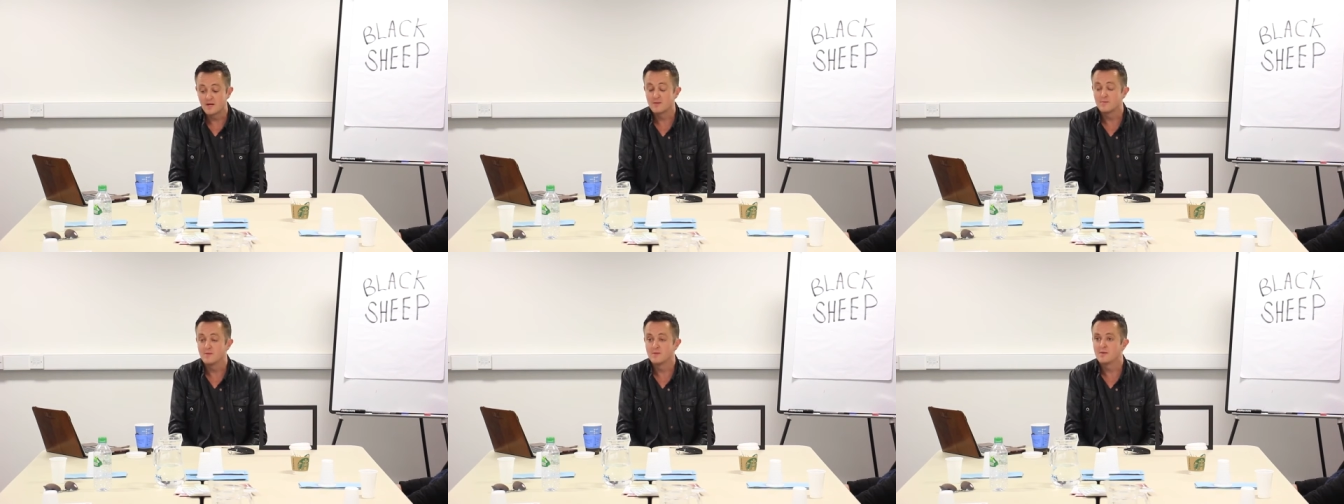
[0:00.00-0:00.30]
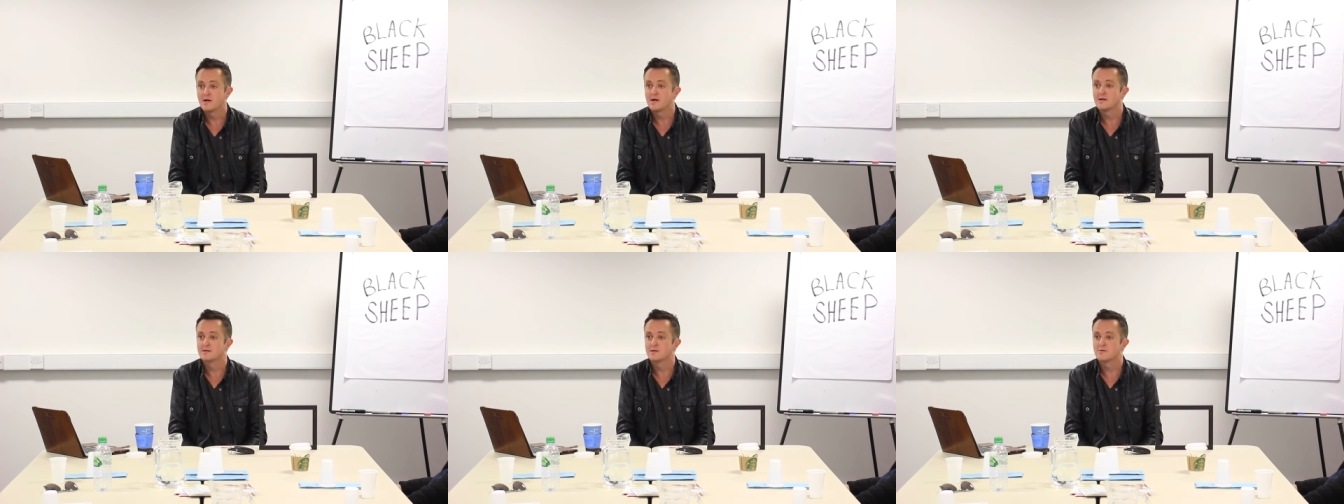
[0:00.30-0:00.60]
make
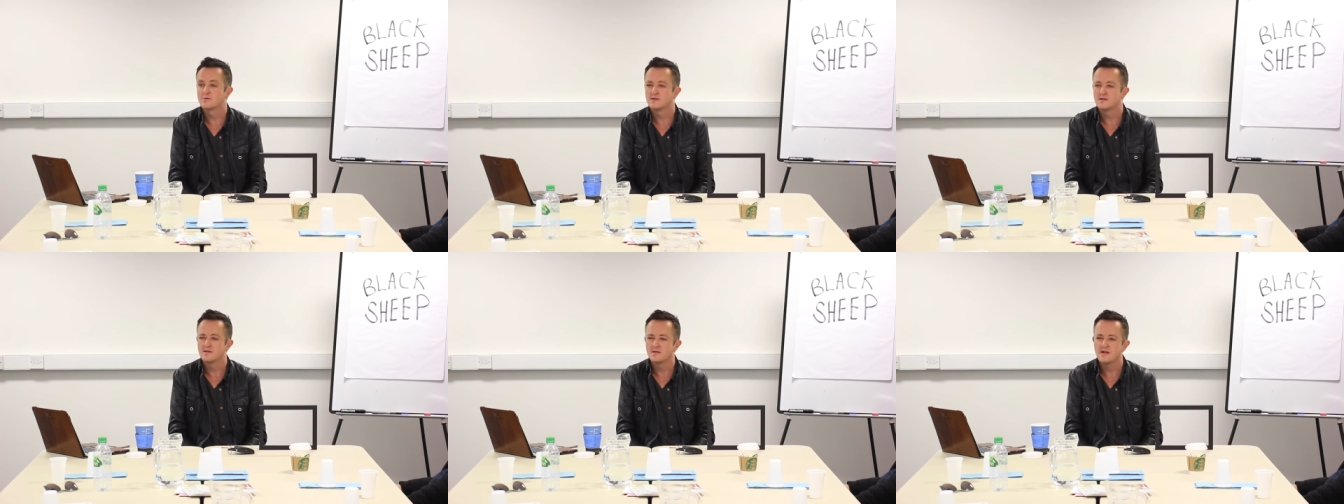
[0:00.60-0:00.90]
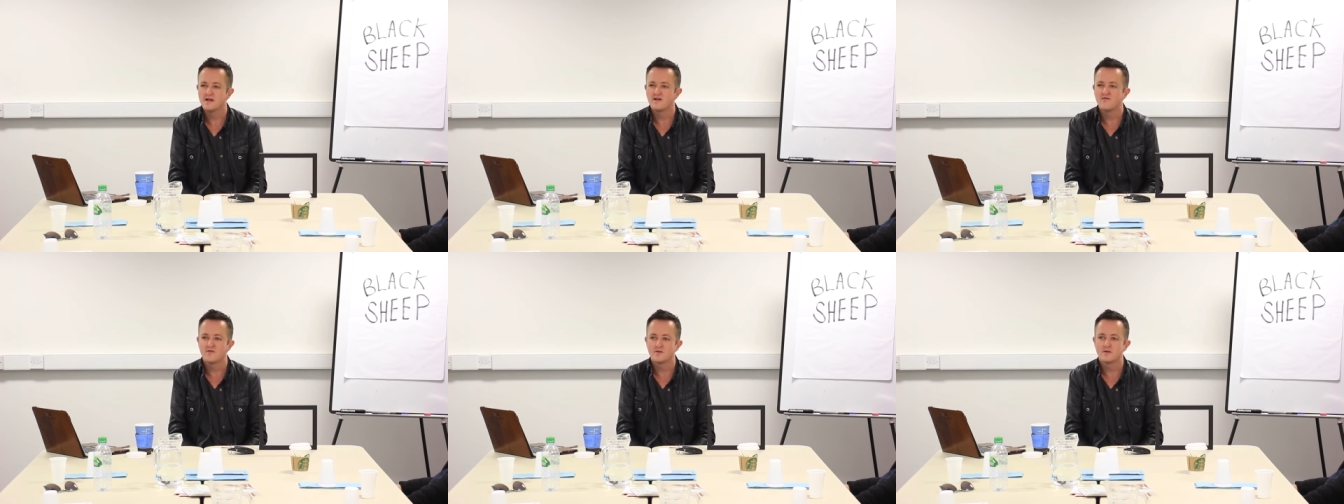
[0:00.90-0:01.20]
me mad i was
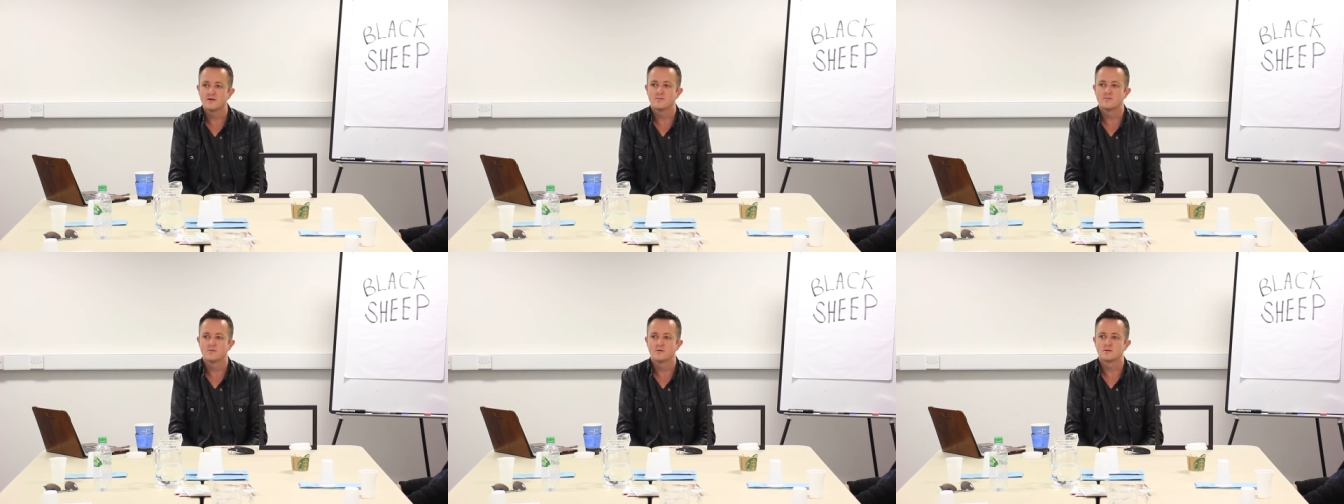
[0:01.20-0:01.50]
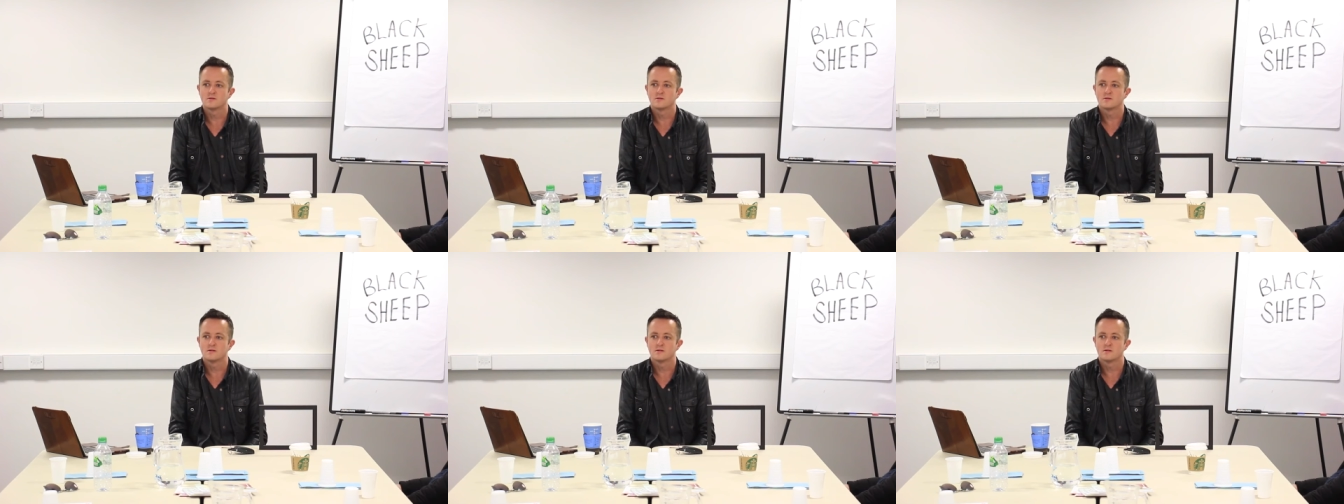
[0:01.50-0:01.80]
never that
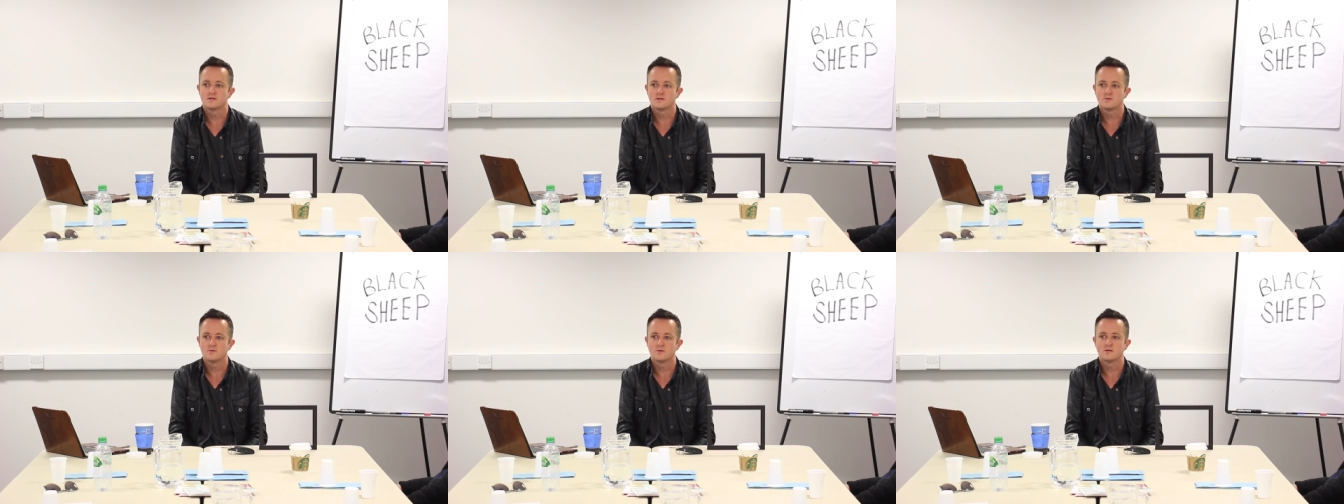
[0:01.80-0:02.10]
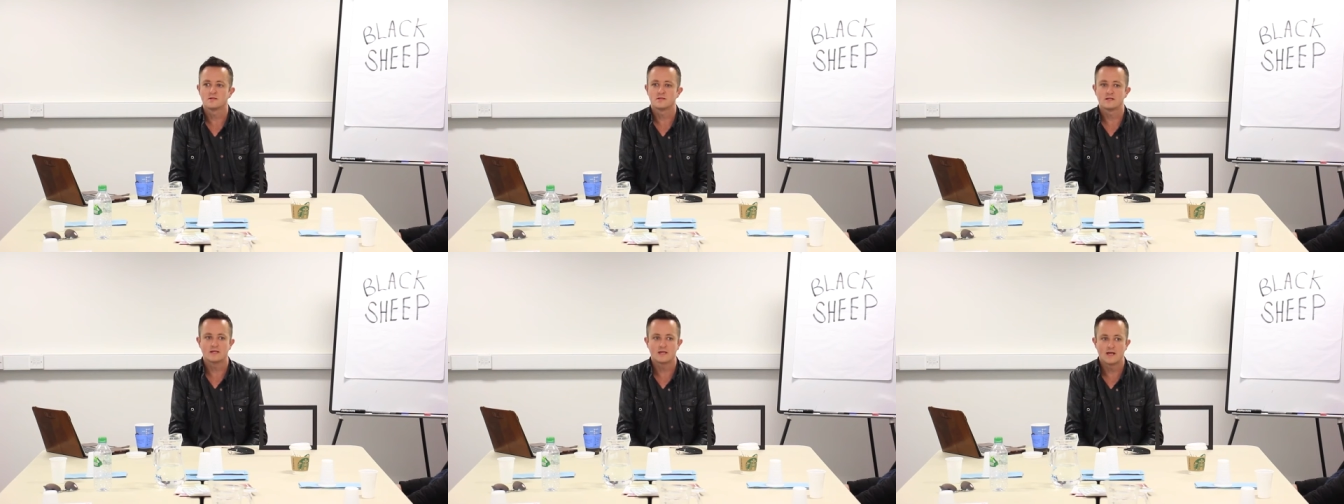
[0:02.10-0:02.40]
person i just
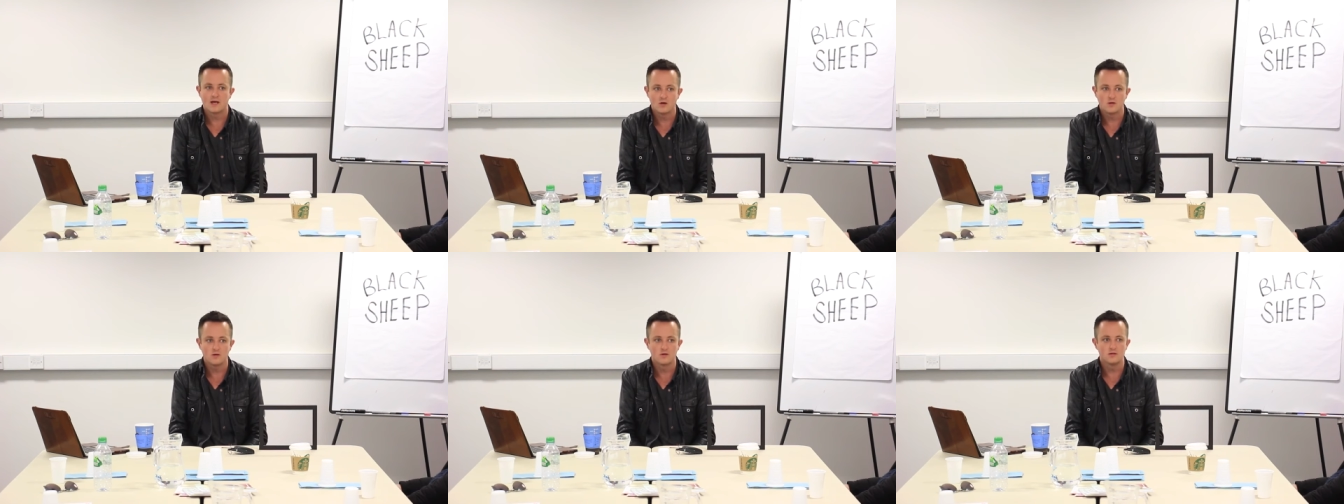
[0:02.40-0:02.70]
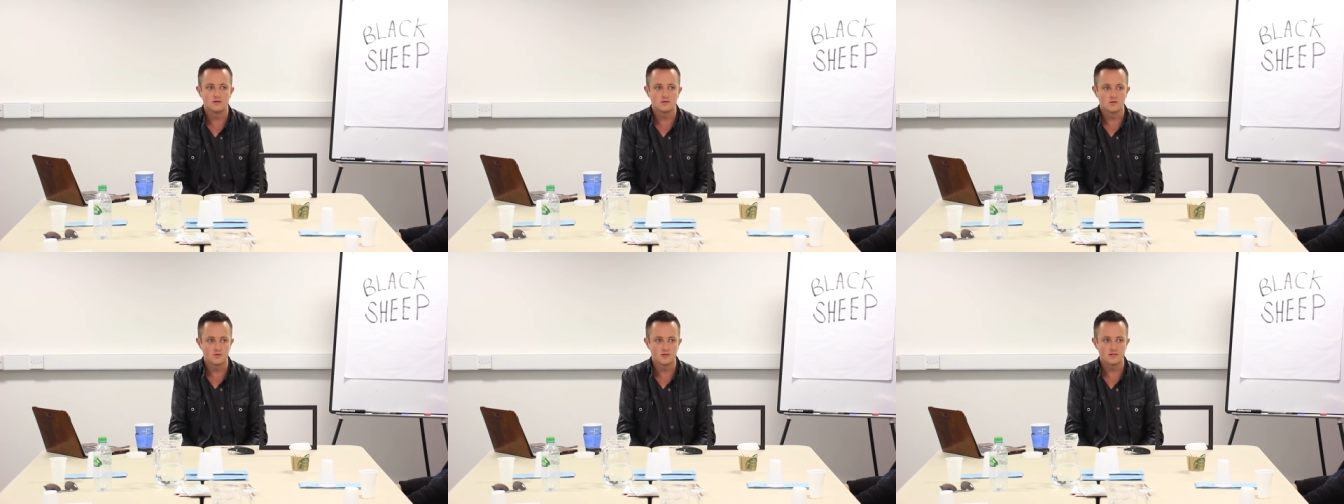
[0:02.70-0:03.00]
wanted to get
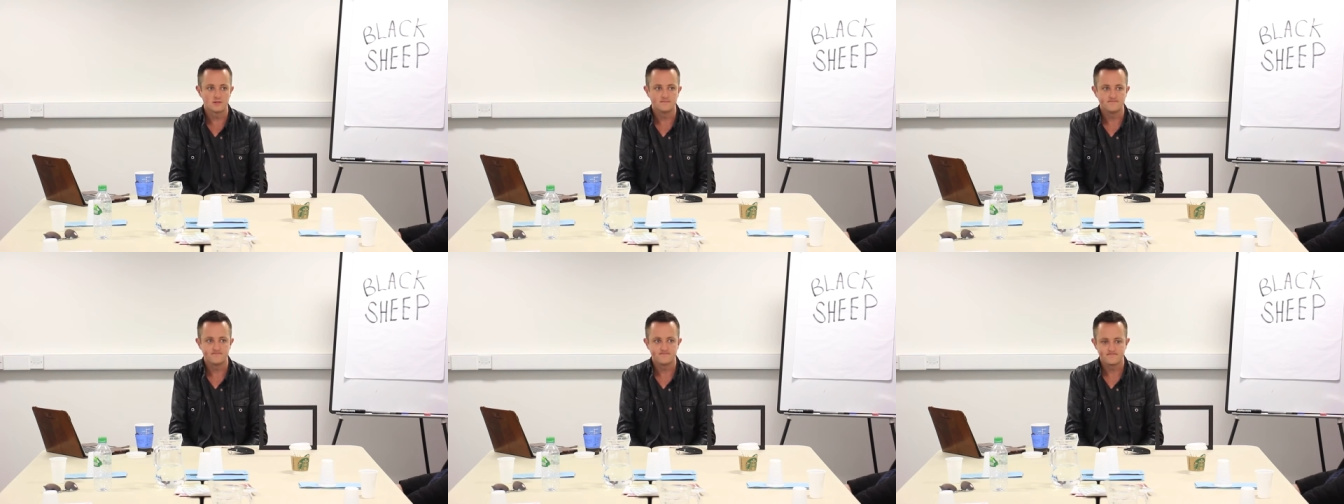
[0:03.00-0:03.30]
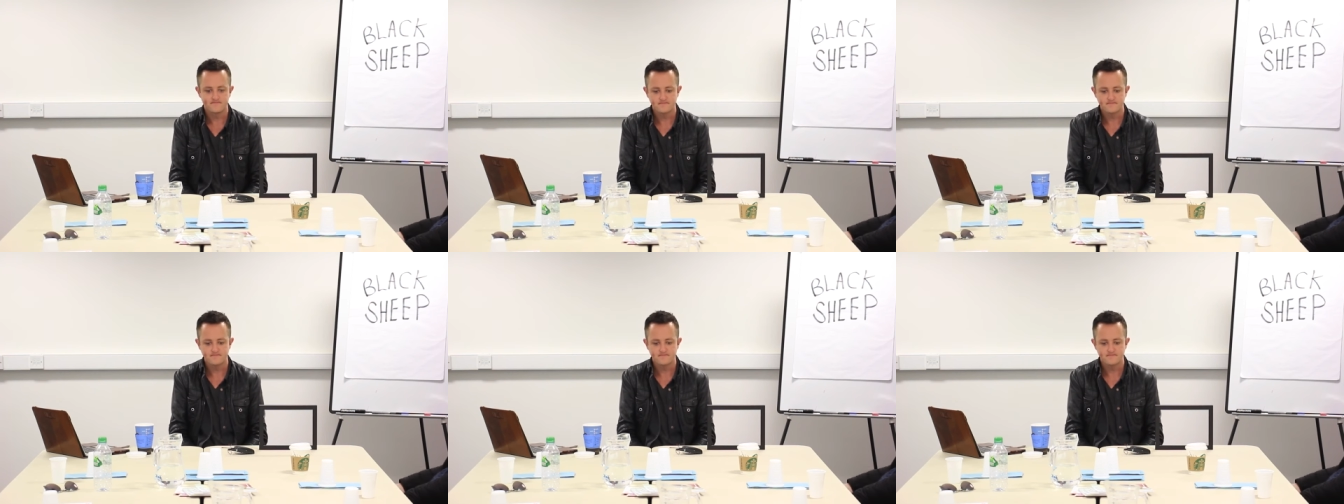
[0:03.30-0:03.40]
on and do it